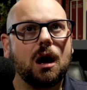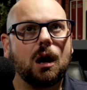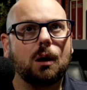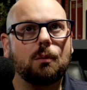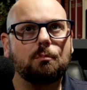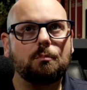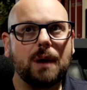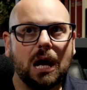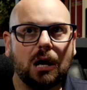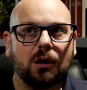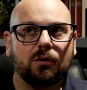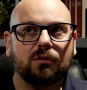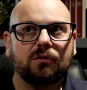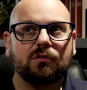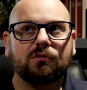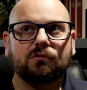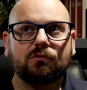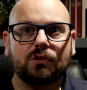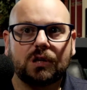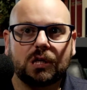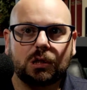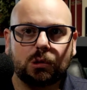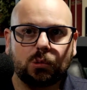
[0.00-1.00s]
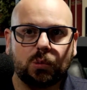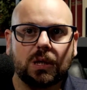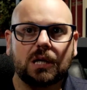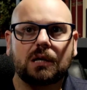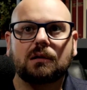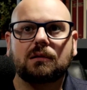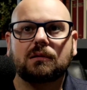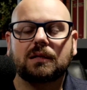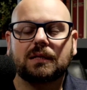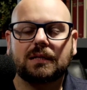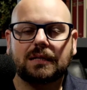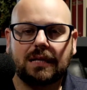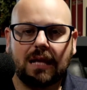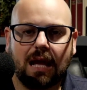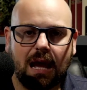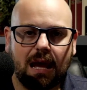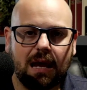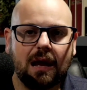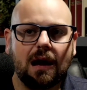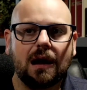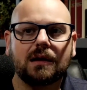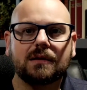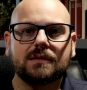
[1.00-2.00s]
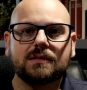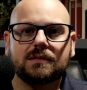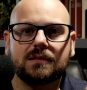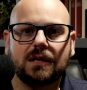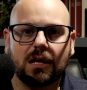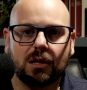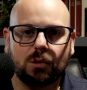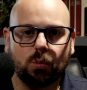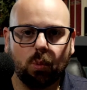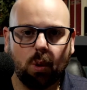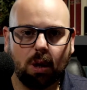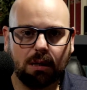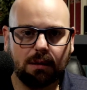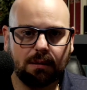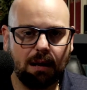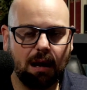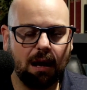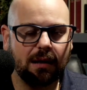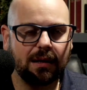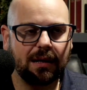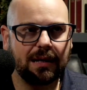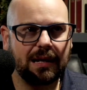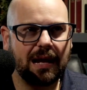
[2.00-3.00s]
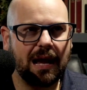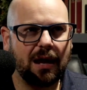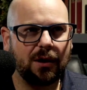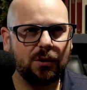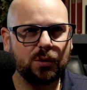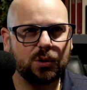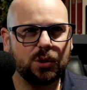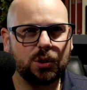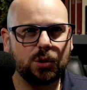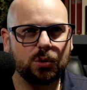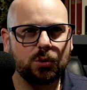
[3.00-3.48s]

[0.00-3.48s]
about free will and chaos and whatnot, and how